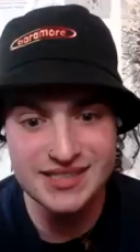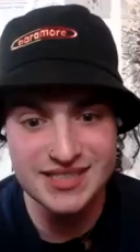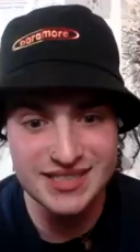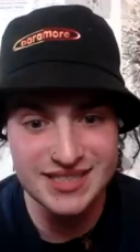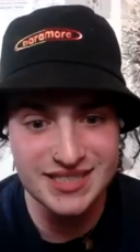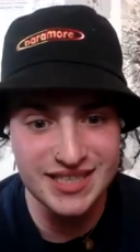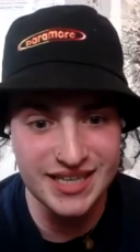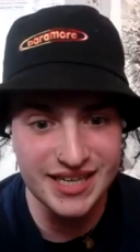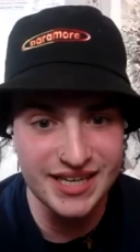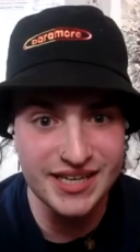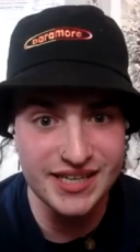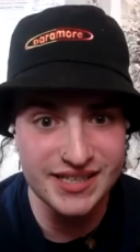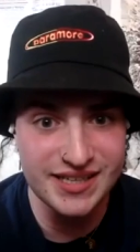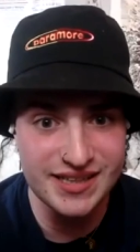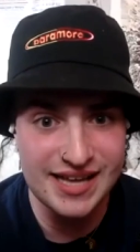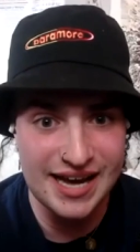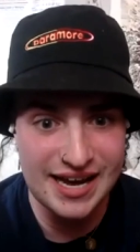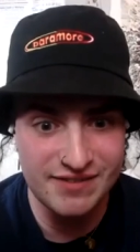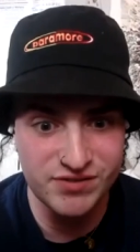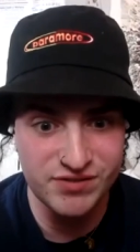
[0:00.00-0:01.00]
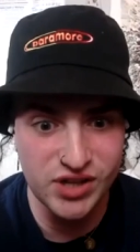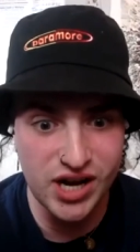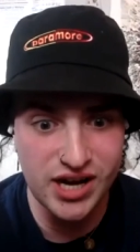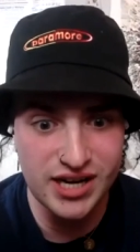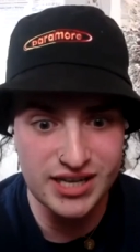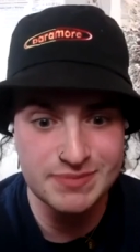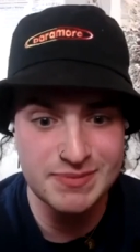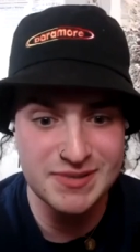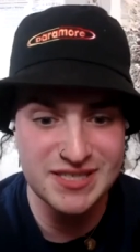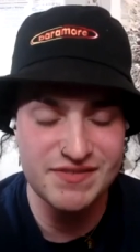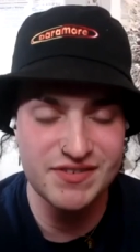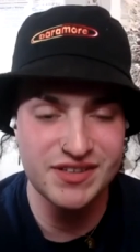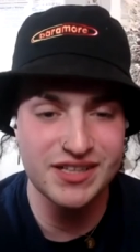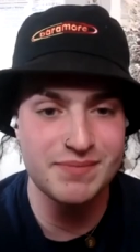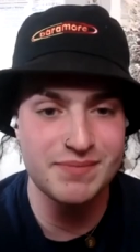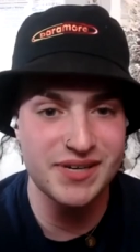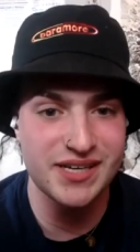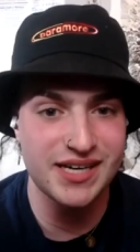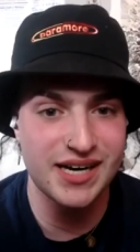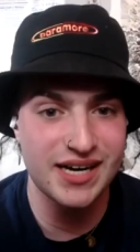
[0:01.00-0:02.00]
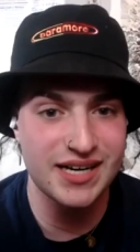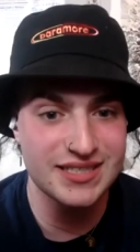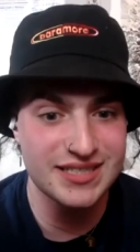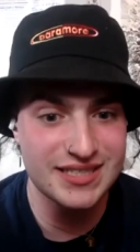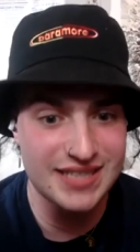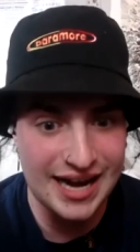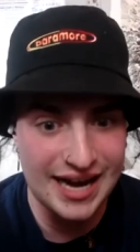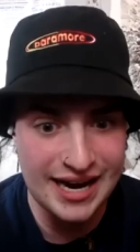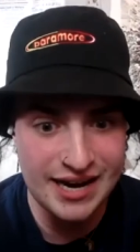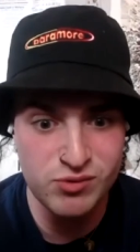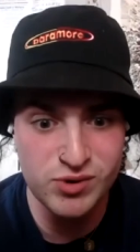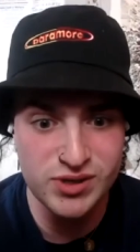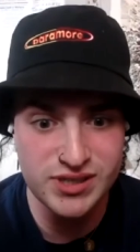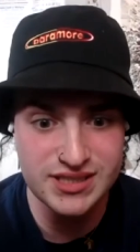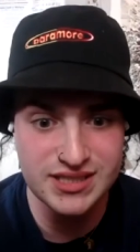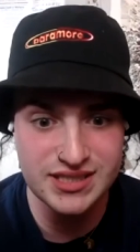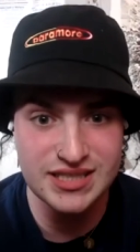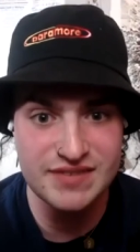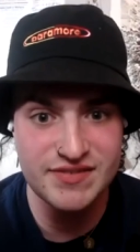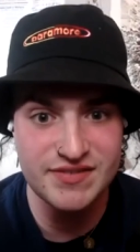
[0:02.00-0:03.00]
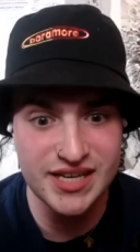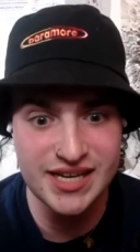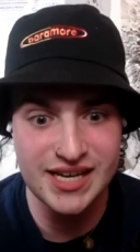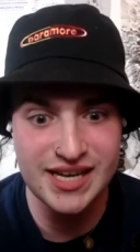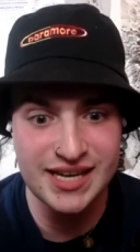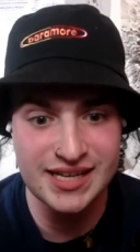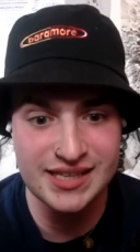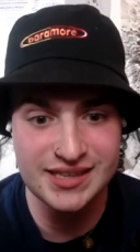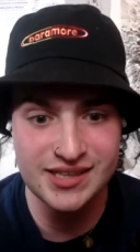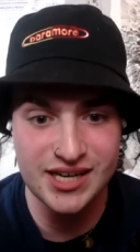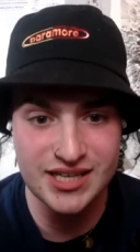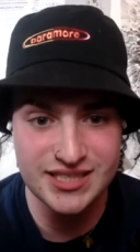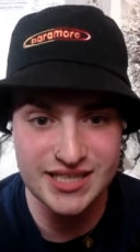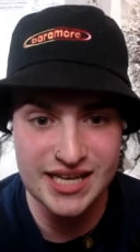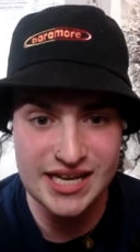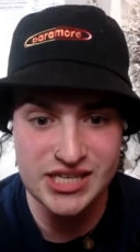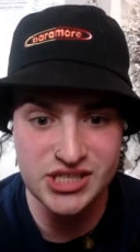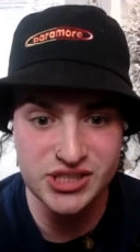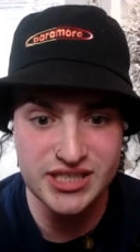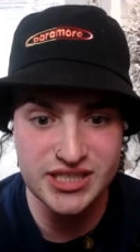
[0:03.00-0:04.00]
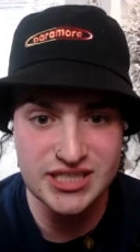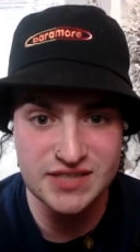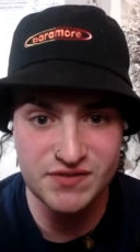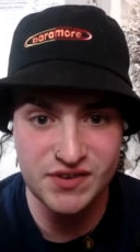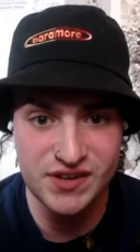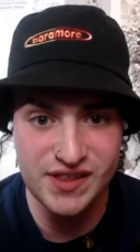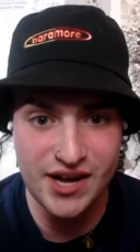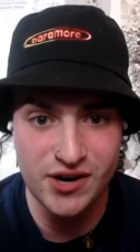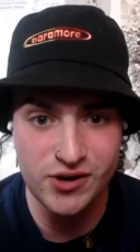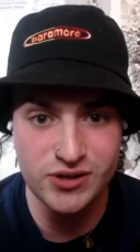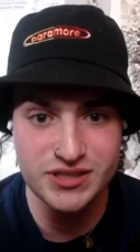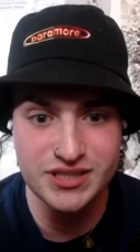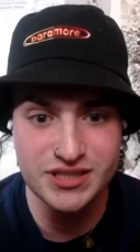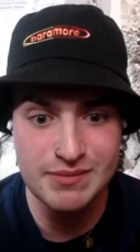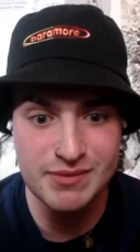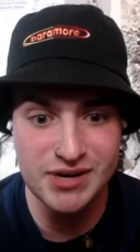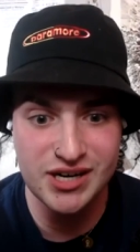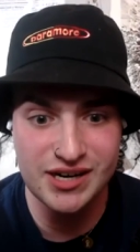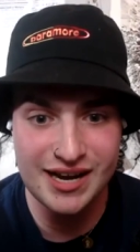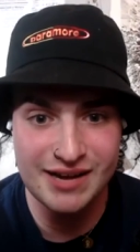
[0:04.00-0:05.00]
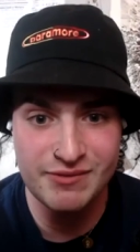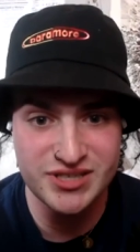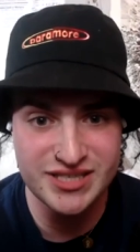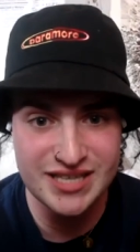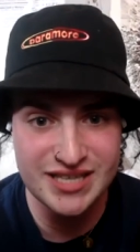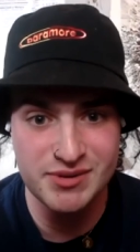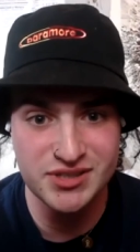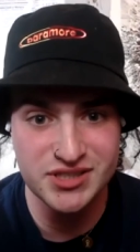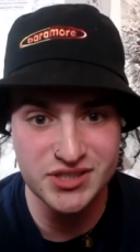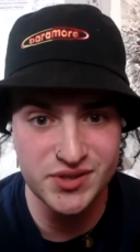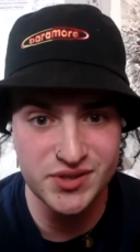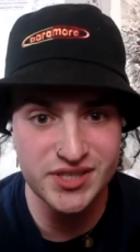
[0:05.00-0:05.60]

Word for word: to see that vlog specifically because I was living in Los Angeles for that whole summer and was able to